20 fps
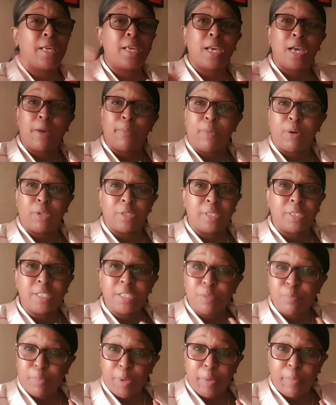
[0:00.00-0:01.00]
thinking about
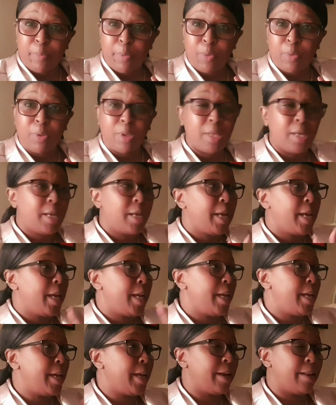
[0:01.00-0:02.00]
these people
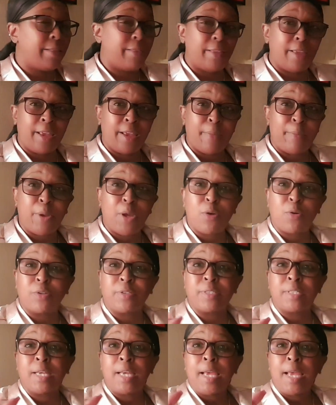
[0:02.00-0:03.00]
here and there,
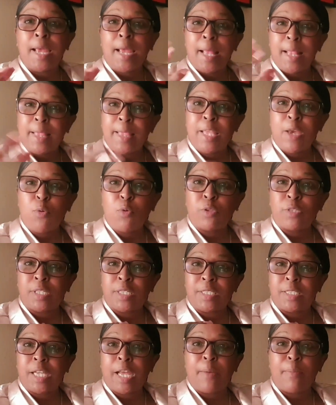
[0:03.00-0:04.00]
because there was
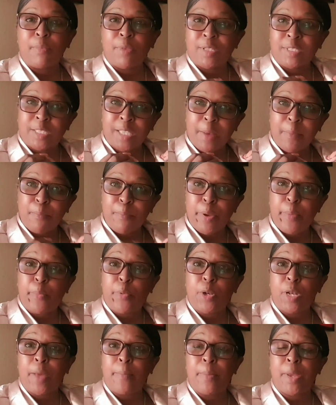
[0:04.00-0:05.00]
a time some
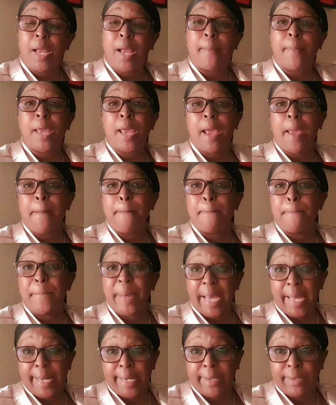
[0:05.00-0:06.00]
people are becoming
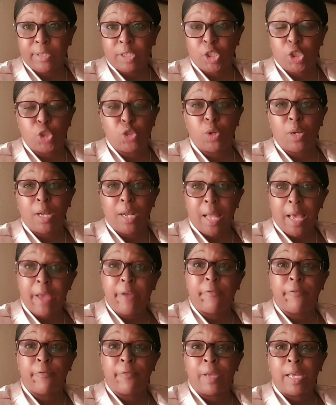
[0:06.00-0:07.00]
abandoned to your
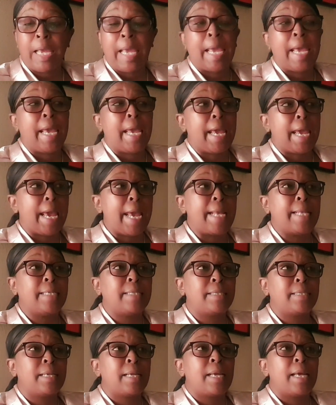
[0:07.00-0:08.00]
life,
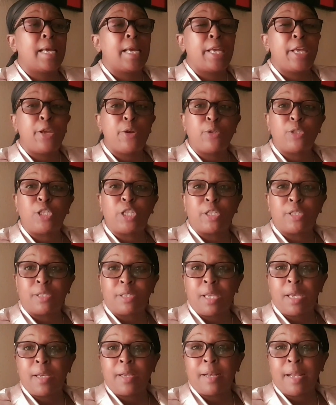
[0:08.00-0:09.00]
and you just
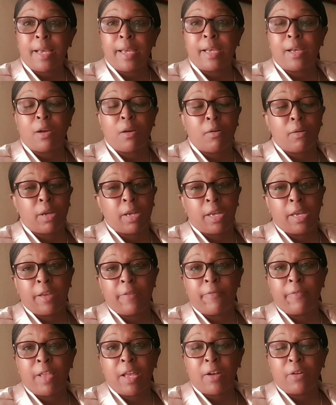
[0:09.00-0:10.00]
think like, okay,
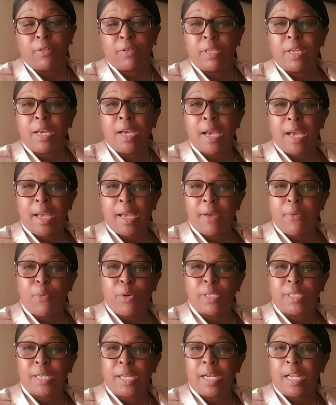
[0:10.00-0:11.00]
if they're not there,
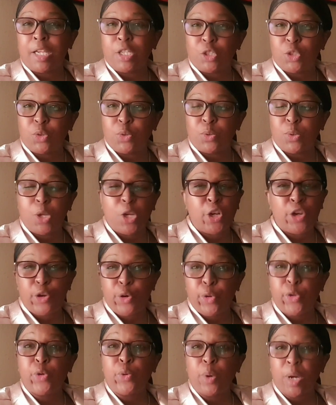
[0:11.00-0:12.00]
what can I do?
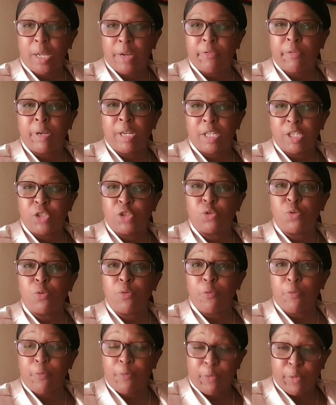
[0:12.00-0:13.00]
No, you can really do
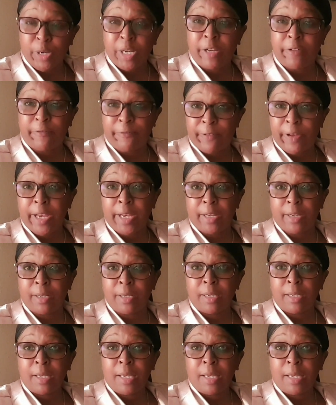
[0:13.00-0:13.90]
really fine.